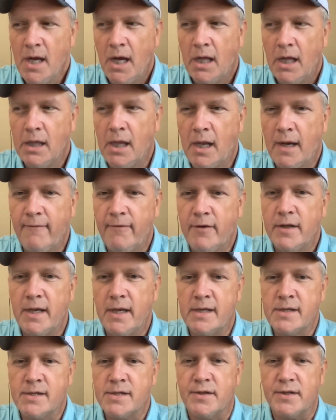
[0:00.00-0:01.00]
A lot of it
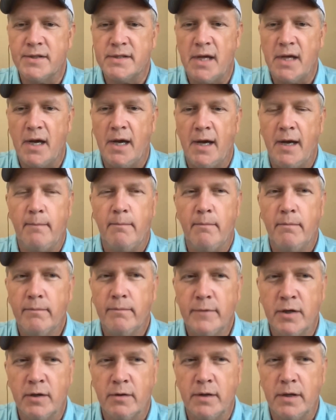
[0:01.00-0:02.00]
is the time.
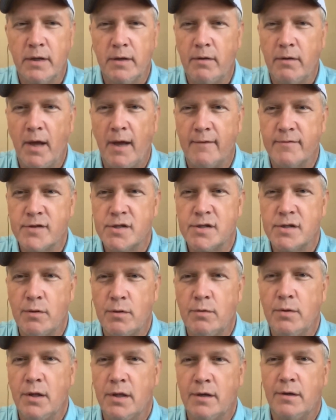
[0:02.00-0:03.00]
You you have
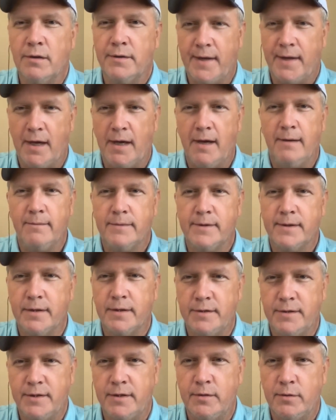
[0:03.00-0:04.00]
so little time to
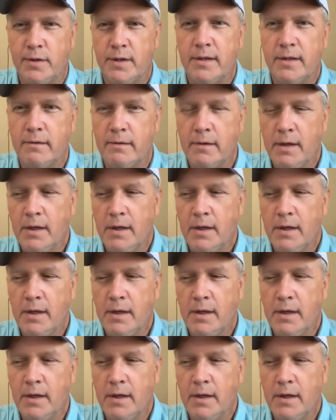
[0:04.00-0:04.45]
do it.